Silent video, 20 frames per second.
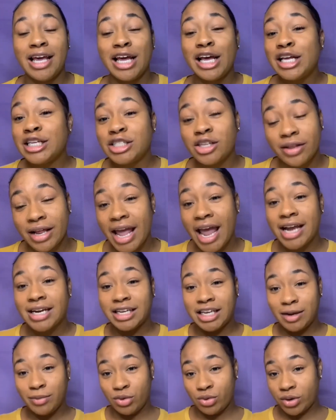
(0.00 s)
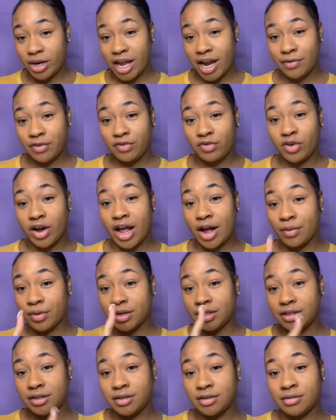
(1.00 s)
So they had to keep doing it every 4
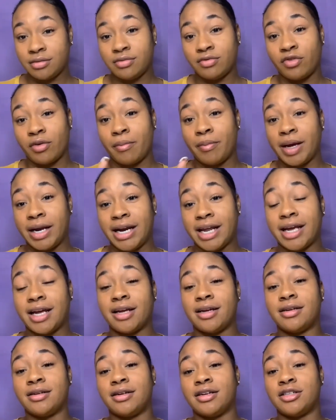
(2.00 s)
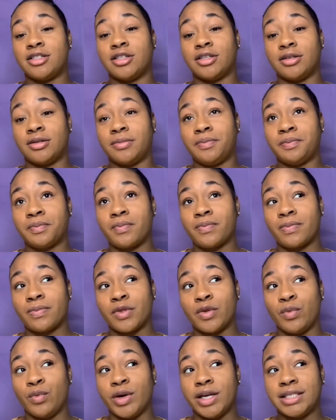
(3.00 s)
hours from Monday until
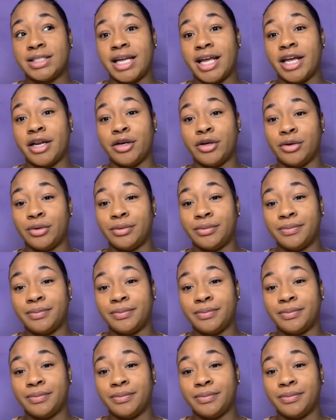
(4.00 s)
Wednesday at noon.